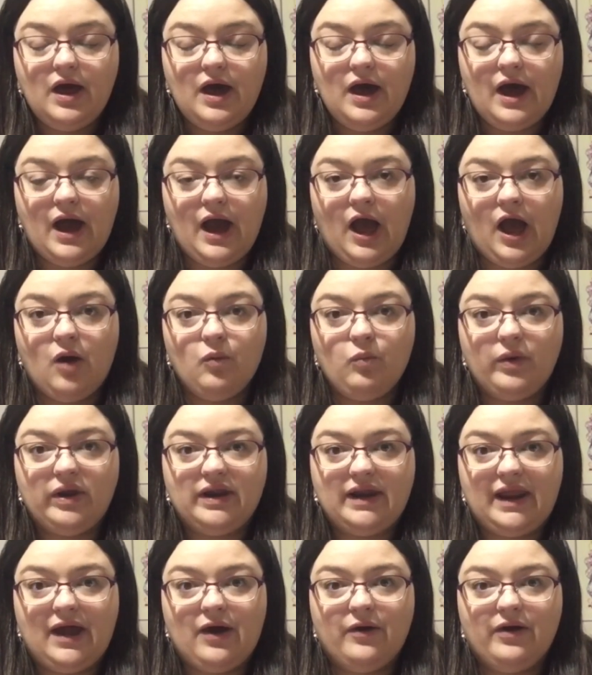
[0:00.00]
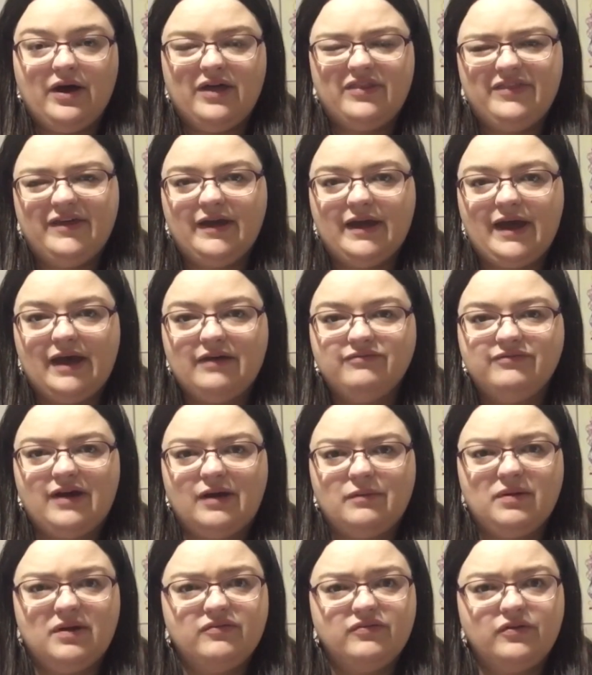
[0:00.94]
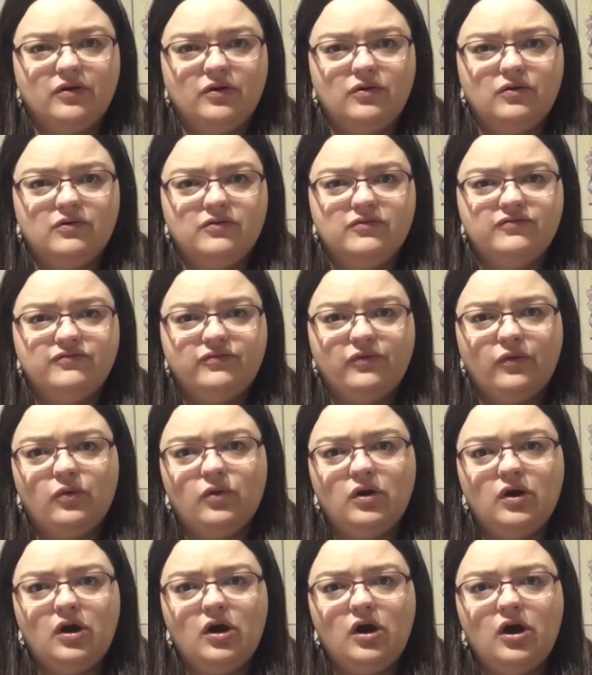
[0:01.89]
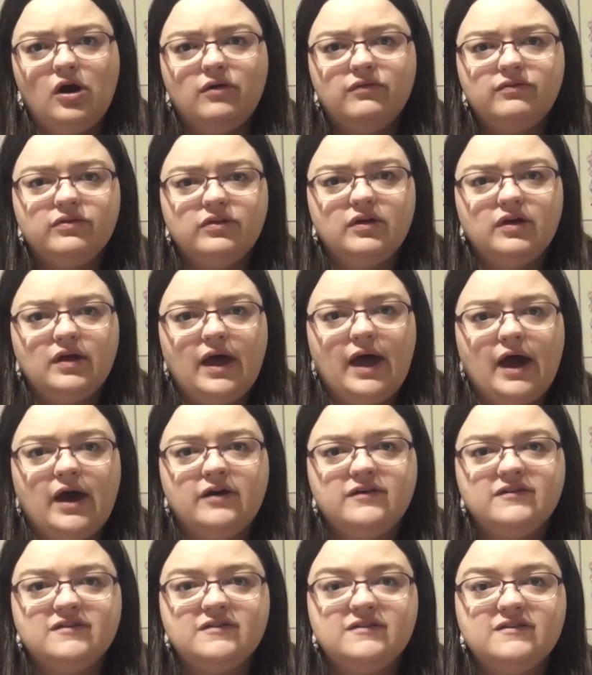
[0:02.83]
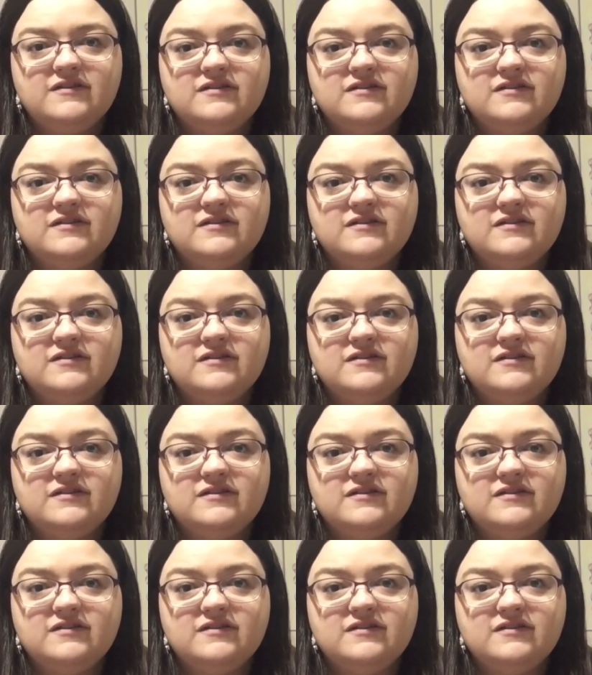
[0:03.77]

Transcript: We now, I think, have fabric for all 4 of the houses,